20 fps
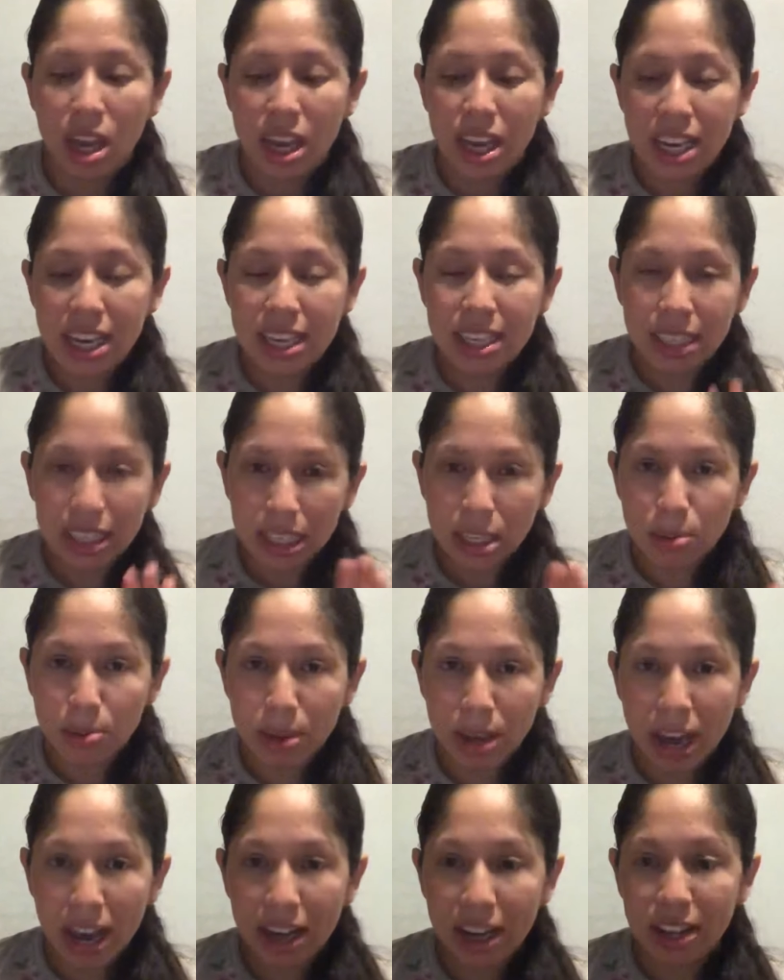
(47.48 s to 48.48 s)
he's a little
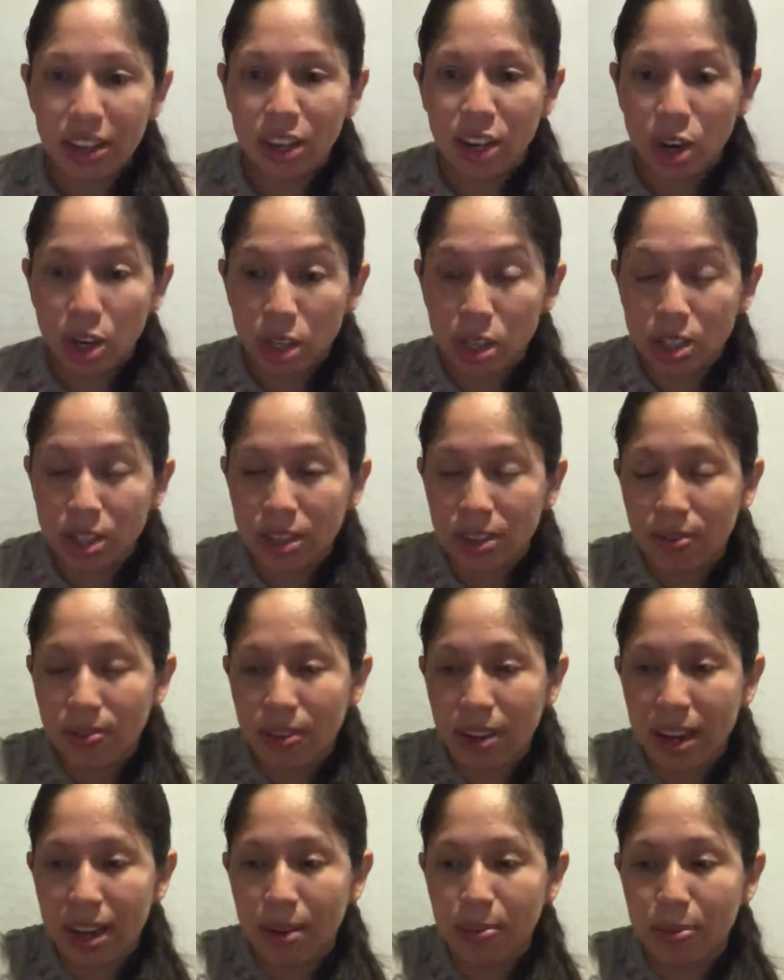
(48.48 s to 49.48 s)
behind in the cursive.
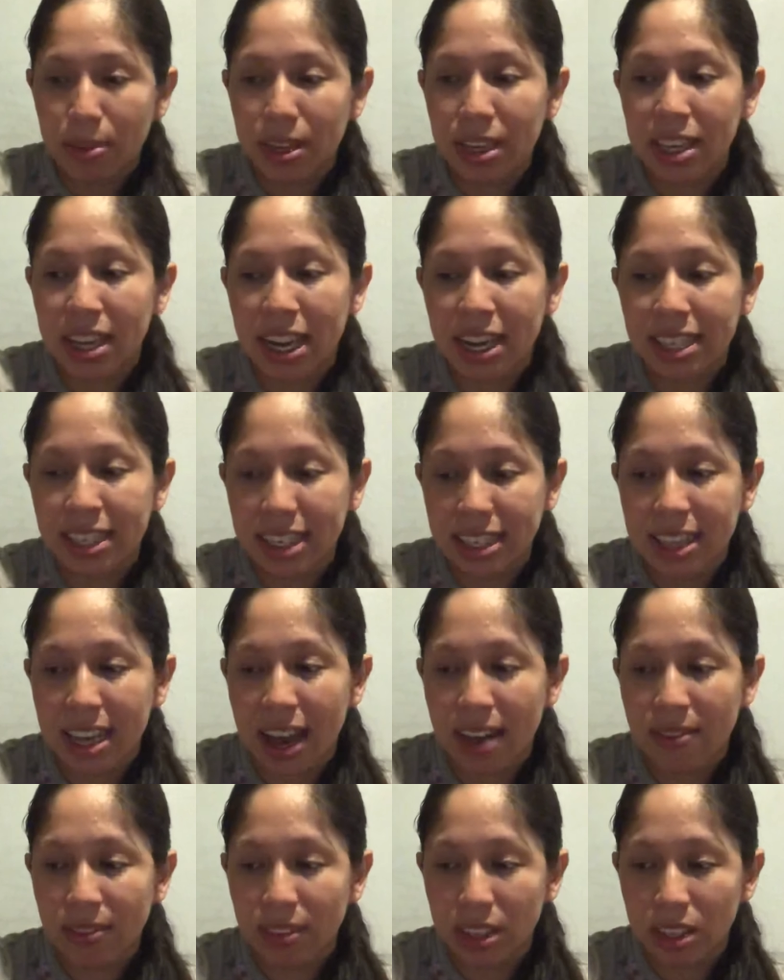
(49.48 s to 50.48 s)
He does
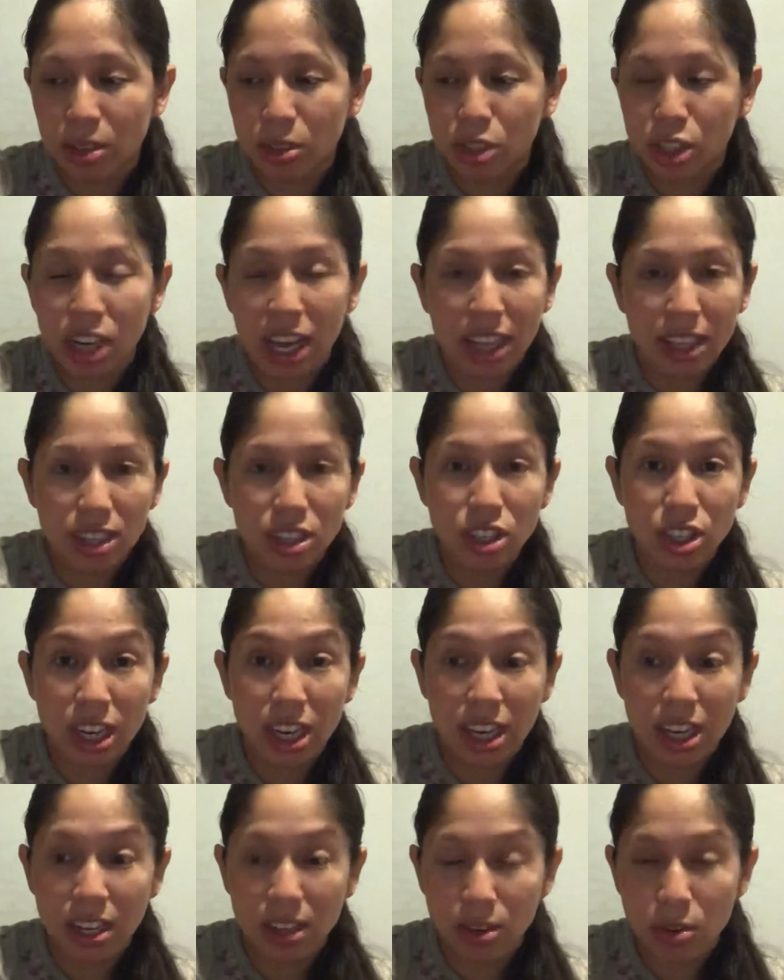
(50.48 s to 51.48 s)
have a little challenge
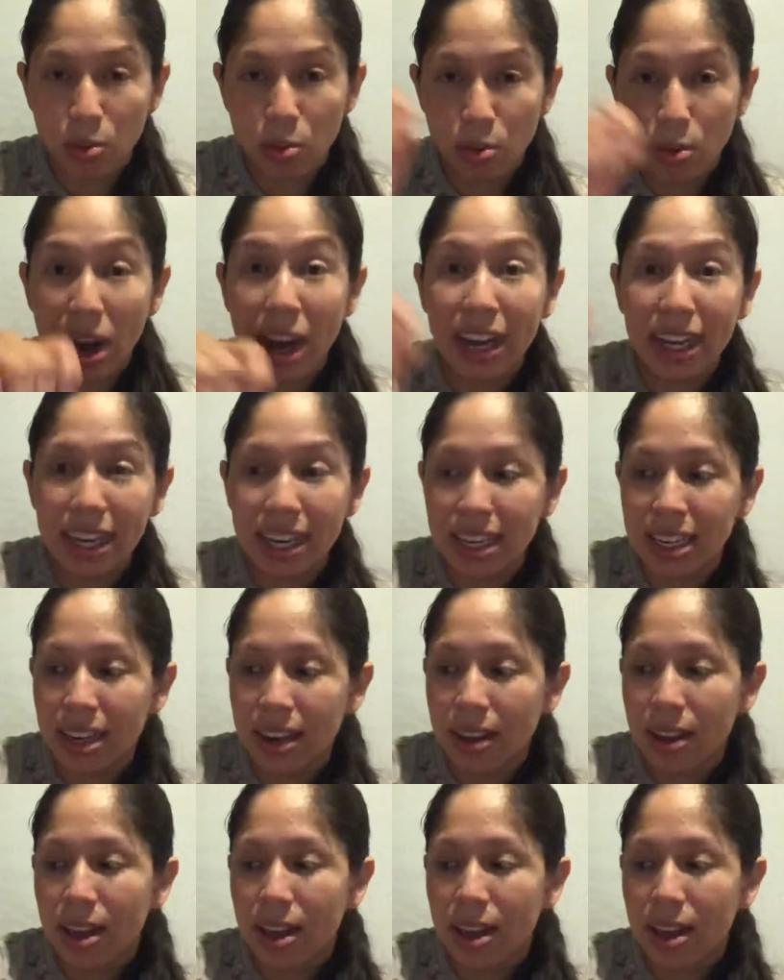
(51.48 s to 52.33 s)
in writing.